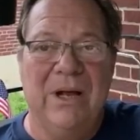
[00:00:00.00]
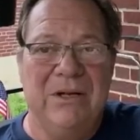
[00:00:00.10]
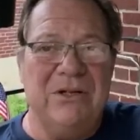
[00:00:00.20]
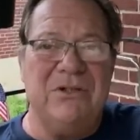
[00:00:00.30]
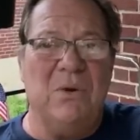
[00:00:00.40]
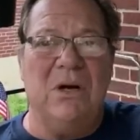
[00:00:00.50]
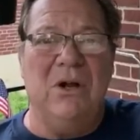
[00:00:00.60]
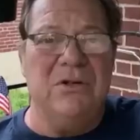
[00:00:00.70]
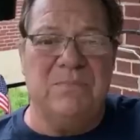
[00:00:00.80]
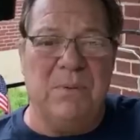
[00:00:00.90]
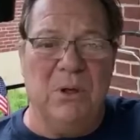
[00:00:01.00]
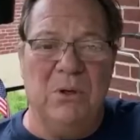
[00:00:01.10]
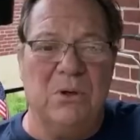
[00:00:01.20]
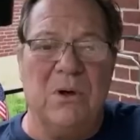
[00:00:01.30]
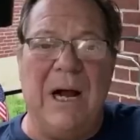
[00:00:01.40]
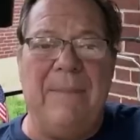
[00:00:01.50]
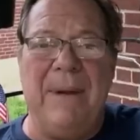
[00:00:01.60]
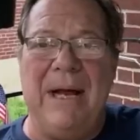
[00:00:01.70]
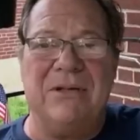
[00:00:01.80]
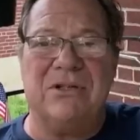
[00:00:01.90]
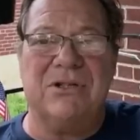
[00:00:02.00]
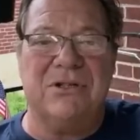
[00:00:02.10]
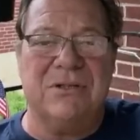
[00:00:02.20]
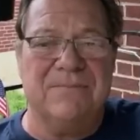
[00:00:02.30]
Just one of those blue crap masks.